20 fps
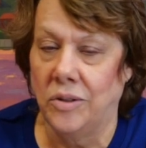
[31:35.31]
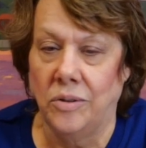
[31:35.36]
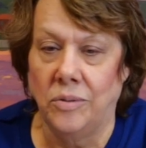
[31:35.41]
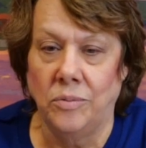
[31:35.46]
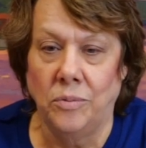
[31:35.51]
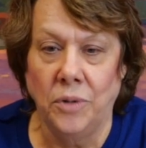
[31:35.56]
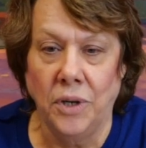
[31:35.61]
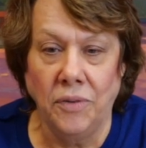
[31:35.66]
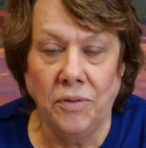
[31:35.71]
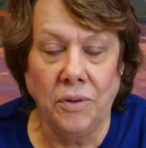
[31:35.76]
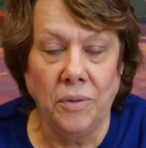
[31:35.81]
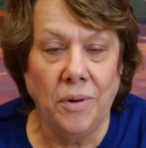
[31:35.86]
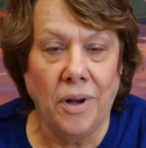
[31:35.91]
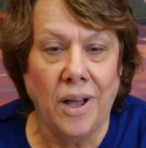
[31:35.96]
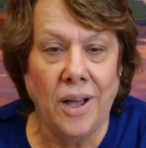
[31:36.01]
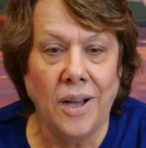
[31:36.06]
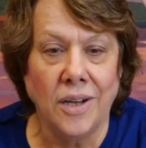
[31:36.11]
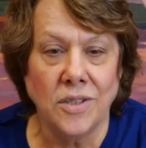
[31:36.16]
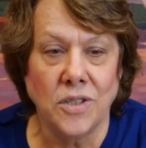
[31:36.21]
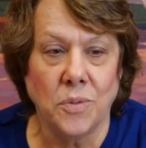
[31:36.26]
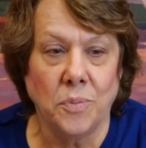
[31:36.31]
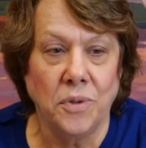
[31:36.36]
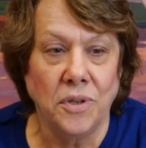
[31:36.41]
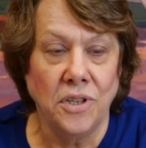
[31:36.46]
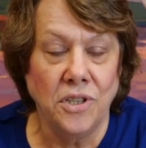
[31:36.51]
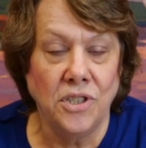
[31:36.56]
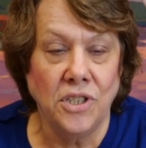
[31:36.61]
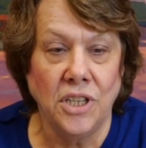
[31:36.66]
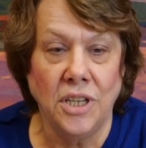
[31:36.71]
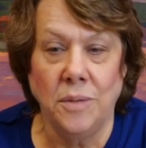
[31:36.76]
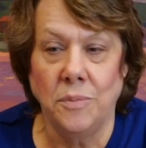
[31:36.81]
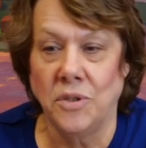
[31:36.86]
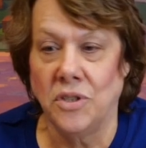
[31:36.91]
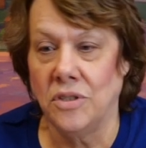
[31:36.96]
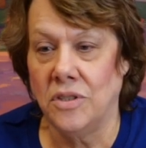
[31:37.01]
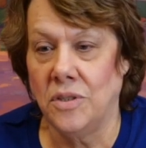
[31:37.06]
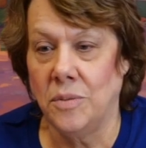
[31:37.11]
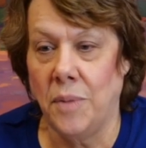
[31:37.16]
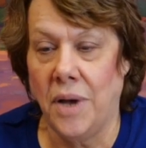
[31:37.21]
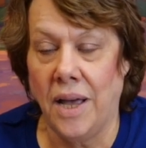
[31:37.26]
River rocks are pretty cheap.
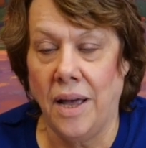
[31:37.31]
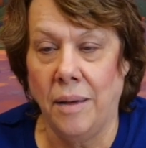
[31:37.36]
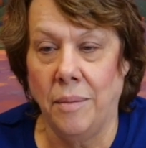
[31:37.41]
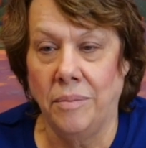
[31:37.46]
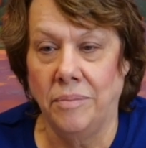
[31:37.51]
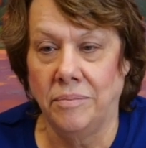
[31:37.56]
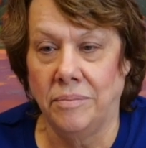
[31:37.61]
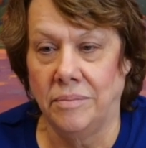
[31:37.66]
Just to buy